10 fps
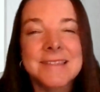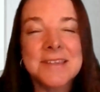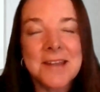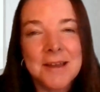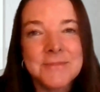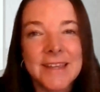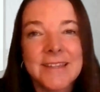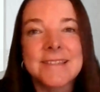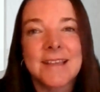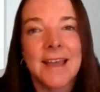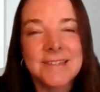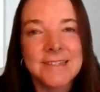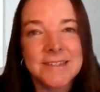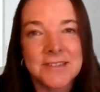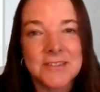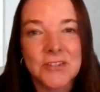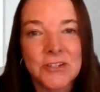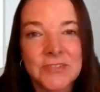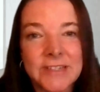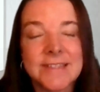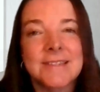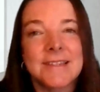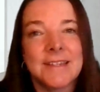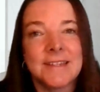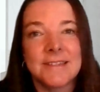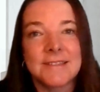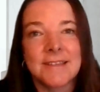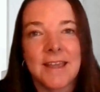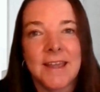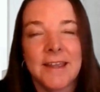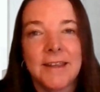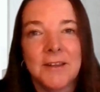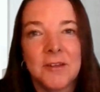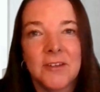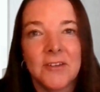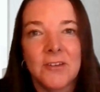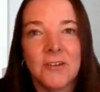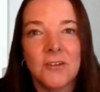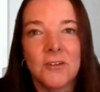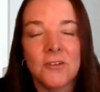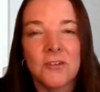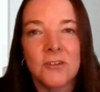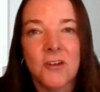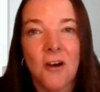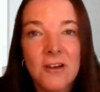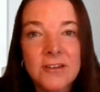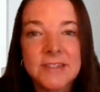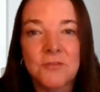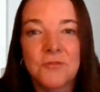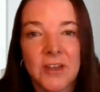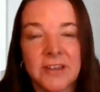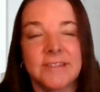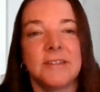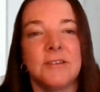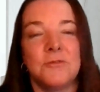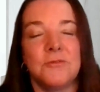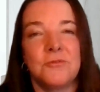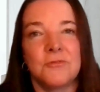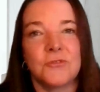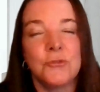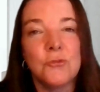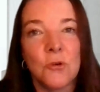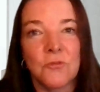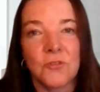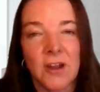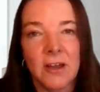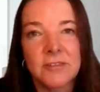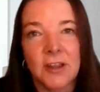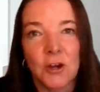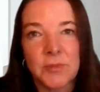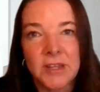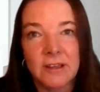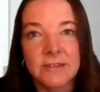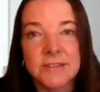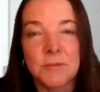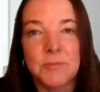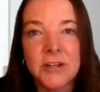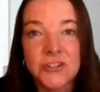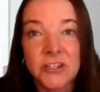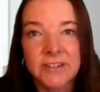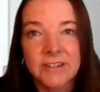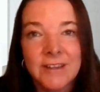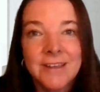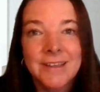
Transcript: Synoptek's IT as a service is a cost-effective tool for healthcare because the budget